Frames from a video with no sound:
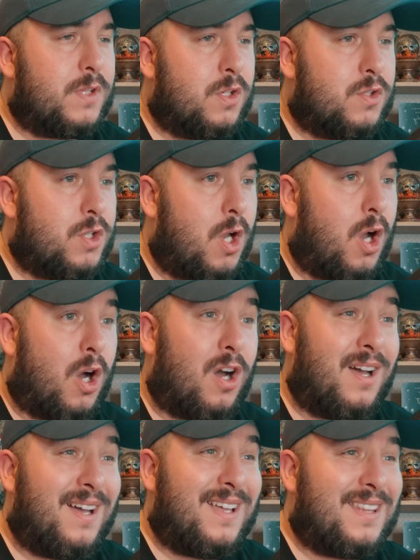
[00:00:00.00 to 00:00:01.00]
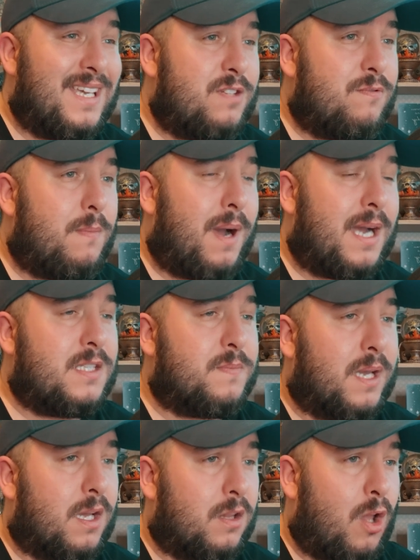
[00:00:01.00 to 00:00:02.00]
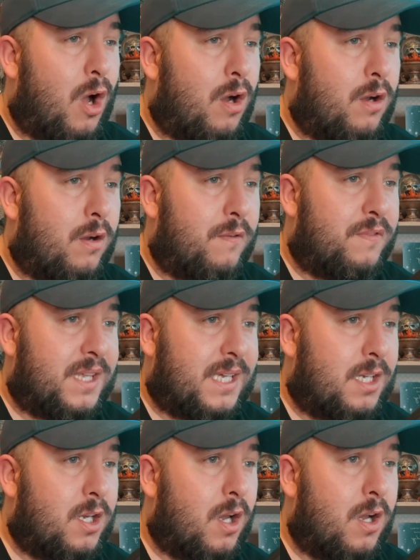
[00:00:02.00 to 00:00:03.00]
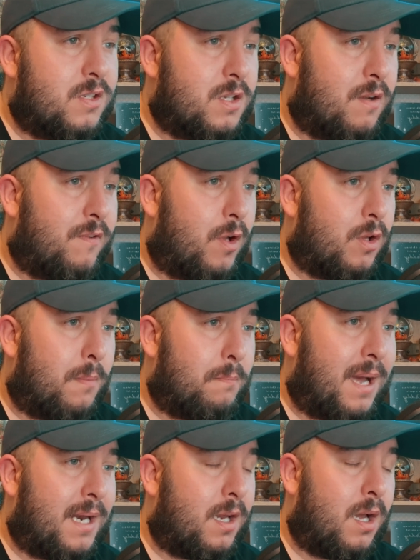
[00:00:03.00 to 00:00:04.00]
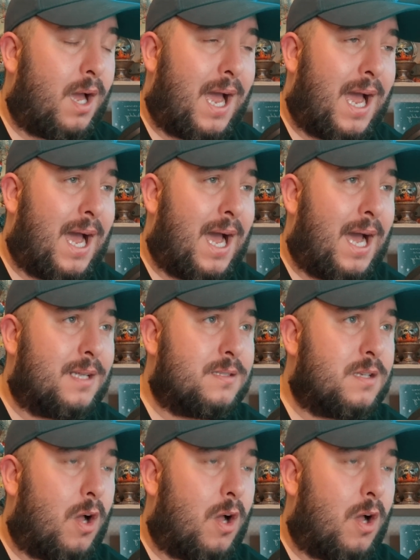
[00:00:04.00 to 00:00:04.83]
So This reminds me a lot of the Curse of Alton Manor at